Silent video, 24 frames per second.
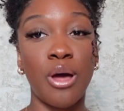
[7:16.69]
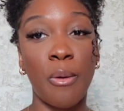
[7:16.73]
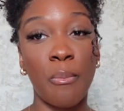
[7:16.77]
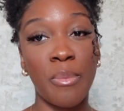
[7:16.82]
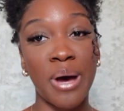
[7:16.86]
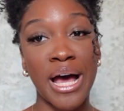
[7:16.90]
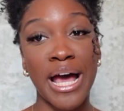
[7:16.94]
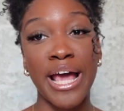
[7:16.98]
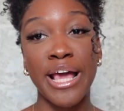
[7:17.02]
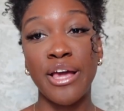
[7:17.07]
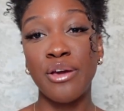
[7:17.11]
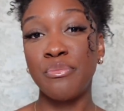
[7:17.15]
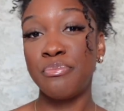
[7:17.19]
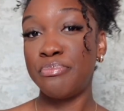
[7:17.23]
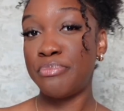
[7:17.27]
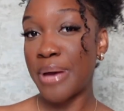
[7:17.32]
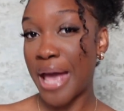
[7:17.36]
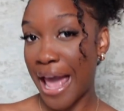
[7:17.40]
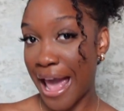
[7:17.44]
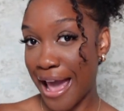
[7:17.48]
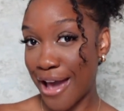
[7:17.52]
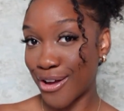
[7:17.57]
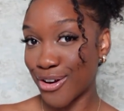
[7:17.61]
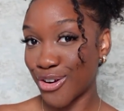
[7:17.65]
my
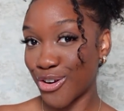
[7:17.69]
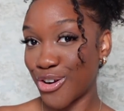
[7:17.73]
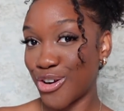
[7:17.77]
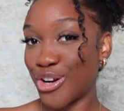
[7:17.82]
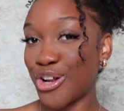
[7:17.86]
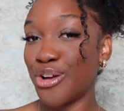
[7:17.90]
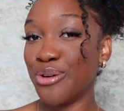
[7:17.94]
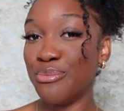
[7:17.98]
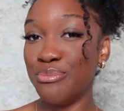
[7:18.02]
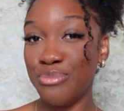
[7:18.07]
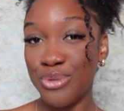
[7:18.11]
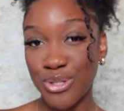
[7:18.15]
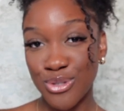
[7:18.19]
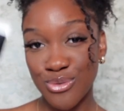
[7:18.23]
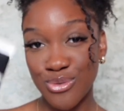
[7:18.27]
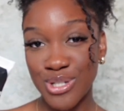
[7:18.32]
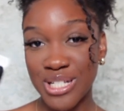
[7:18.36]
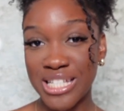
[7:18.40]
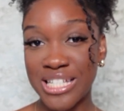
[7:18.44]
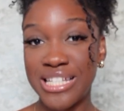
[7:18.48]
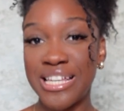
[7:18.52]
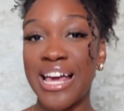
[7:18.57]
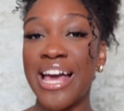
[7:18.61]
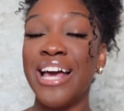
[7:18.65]
Pattern
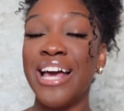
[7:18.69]
Beauty